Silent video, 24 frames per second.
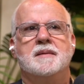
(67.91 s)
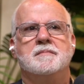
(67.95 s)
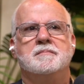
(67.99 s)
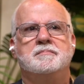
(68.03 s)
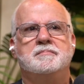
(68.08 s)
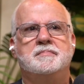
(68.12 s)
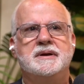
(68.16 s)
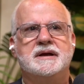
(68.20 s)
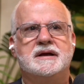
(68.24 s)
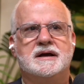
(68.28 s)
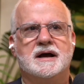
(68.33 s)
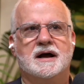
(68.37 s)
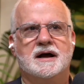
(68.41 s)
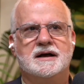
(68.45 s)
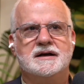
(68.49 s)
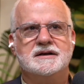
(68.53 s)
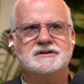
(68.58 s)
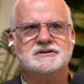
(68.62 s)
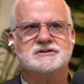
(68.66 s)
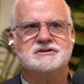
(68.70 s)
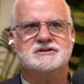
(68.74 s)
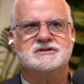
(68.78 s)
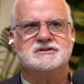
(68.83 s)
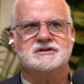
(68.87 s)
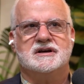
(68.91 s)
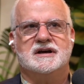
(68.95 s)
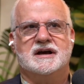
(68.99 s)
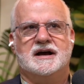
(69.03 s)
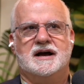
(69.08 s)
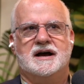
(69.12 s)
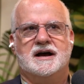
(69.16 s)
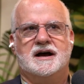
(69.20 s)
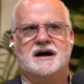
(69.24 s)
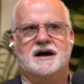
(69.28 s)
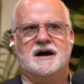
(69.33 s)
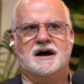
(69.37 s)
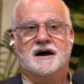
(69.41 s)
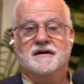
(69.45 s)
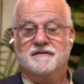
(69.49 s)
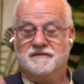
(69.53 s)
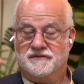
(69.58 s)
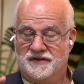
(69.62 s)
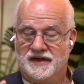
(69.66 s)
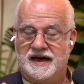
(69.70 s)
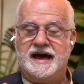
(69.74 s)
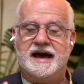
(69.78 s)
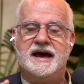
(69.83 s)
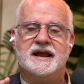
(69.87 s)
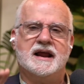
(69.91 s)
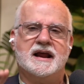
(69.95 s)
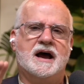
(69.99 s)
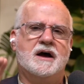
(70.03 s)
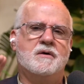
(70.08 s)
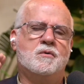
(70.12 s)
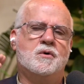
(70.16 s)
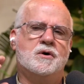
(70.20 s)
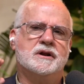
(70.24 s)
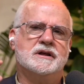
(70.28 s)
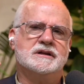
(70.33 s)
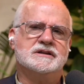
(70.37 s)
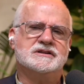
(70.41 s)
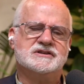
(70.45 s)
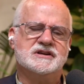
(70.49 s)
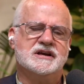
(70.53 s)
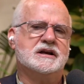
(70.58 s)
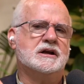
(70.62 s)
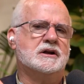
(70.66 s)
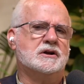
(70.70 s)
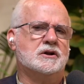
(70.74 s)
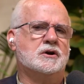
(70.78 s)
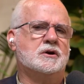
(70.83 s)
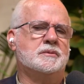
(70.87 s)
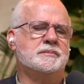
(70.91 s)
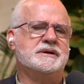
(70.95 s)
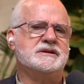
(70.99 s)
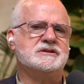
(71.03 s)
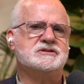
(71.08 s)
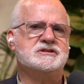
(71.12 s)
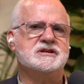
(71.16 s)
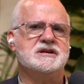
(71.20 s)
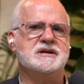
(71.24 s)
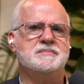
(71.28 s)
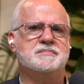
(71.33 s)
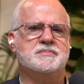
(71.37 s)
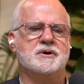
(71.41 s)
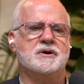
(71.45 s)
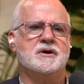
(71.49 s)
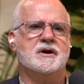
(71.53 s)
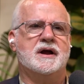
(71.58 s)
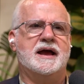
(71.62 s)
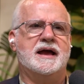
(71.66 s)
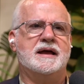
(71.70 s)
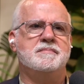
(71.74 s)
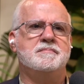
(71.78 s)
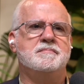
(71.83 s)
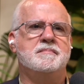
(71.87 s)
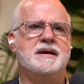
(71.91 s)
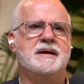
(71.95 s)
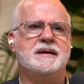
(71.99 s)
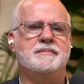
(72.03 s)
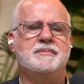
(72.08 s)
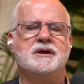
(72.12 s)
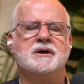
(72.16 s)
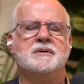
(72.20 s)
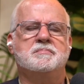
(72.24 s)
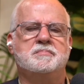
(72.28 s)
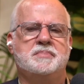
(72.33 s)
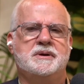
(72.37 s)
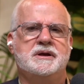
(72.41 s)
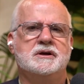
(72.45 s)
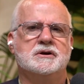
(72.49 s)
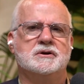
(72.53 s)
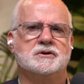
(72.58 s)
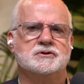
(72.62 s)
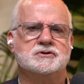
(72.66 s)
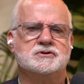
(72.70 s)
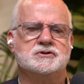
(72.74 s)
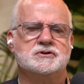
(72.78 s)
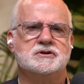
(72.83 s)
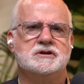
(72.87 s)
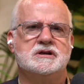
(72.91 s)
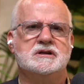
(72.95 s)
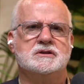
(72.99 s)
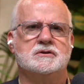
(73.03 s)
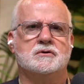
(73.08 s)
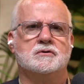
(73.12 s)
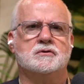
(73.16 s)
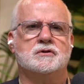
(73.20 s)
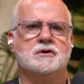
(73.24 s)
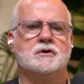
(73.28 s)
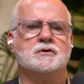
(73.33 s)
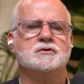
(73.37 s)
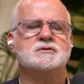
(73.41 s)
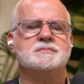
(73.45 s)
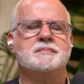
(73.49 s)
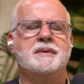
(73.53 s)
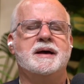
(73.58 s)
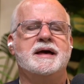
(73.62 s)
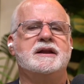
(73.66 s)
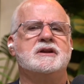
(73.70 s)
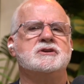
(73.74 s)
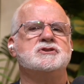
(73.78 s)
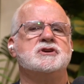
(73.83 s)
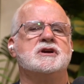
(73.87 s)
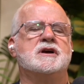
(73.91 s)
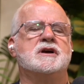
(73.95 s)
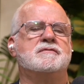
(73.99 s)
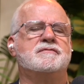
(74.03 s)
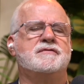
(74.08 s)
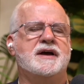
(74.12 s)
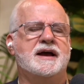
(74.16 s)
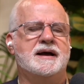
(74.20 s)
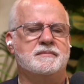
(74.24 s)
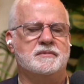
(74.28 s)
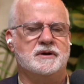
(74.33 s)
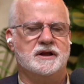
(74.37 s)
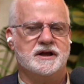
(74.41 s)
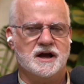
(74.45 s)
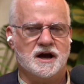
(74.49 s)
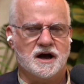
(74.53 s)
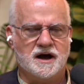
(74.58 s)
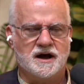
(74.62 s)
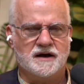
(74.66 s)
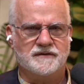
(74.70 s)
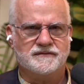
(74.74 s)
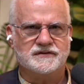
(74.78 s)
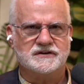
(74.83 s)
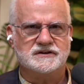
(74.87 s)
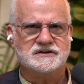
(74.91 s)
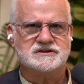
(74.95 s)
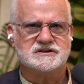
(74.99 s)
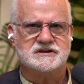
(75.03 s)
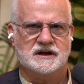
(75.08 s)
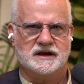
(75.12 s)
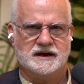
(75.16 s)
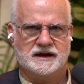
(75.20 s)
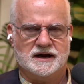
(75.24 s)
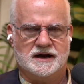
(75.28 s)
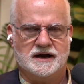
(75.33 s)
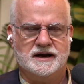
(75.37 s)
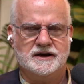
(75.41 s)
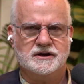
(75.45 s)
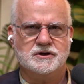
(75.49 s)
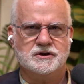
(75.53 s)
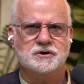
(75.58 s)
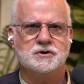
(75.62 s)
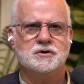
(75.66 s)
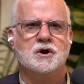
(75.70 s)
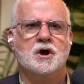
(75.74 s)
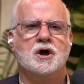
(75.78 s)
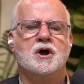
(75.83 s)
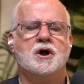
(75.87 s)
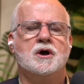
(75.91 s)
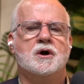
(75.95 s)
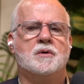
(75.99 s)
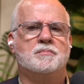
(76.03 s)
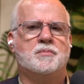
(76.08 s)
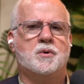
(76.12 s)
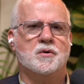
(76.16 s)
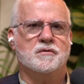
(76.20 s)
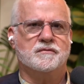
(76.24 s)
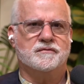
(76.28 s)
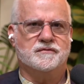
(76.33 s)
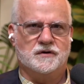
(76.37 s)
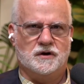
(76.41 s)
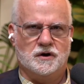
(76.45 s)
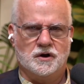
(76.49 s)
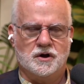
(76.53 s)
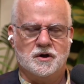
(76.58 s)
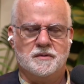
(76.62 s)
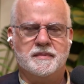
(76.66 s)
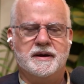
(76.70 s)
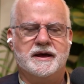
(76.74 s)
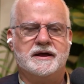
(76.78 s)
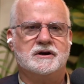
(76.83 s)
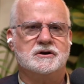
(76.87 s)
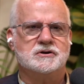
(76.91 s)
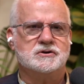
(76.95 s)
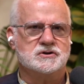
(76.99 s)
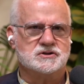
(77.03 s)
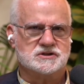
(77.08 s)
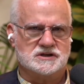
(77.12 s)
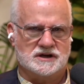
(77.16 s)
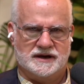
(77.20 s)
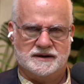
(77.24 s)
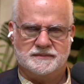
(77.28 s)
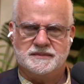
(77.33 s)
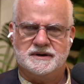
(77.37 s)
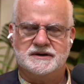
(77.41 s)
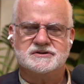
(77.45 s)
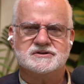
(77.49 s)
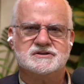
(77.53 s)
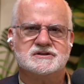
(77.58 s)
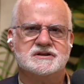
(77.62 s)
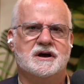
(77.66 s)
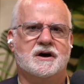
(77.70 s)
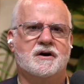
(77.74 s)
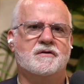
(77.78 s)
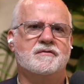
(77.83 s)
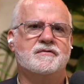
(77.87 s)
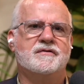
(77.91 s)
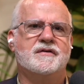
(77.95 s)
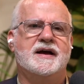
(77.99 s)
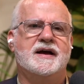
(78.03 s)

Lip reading: Because of that, I want to dig a little bit deeper and maybe appeal to either those managing a family office like I do, portfolio managers like myself,